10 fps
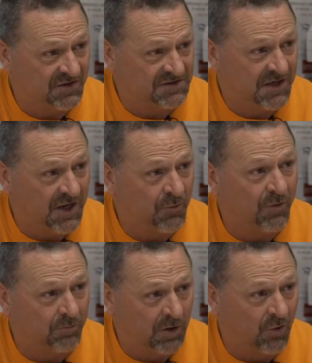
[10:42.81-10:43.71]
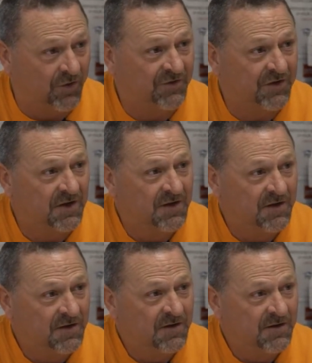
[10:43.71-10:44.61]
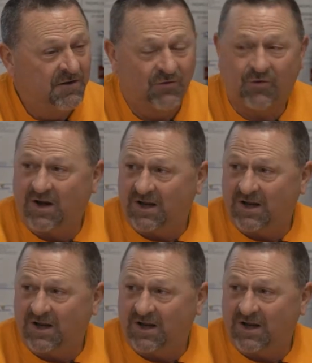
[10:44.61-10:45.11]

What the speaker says: a Sunday with blowers trying to